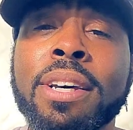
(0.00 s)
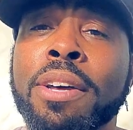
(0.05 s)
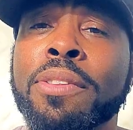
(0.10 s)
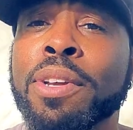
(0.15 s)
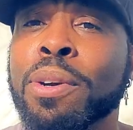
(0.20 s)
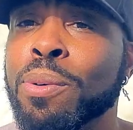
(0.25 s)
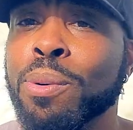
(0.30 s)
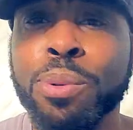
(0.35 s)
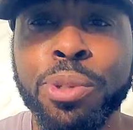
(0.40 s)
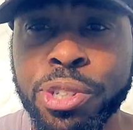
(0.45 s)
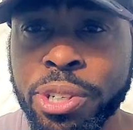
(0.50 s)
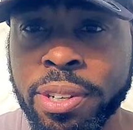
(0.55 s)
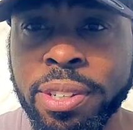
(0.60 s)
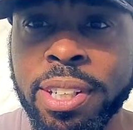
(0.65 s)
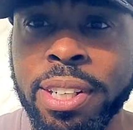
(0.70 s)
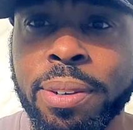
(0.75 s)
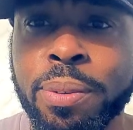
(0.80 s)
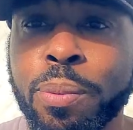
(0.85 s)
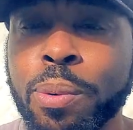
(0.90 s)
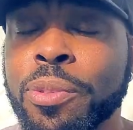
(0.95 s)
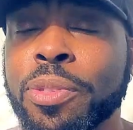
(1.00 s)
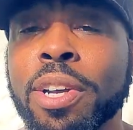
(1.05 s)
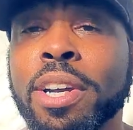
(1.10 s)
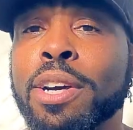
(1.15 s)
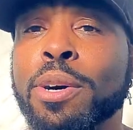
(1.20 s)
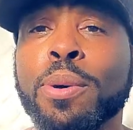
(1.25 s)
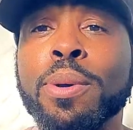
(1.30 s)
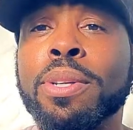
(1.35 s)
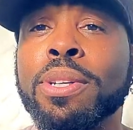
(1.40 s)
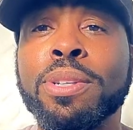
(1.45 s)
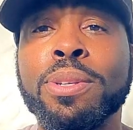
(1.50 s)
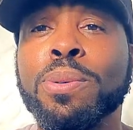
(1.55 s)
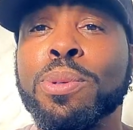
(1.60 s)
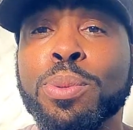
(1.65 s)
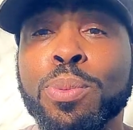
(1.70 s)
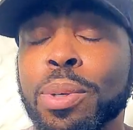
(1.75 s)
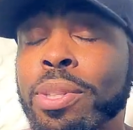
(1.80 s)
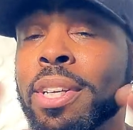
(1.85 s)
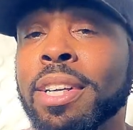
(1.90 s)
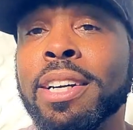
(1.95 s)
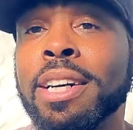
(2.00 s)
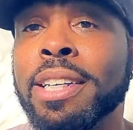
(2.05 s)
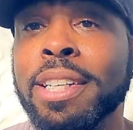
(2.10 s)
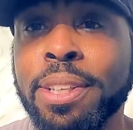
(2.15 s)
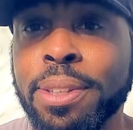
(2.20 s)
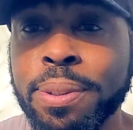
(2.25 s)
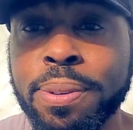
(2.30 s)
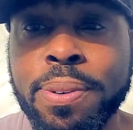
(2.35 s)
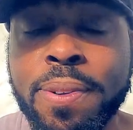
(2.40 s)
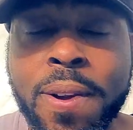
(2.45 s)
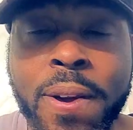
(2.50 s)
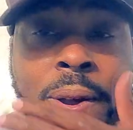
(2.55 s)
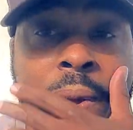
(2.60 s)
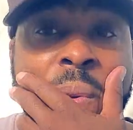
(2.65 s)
on their own journey. What they're going to do is what they're going to do.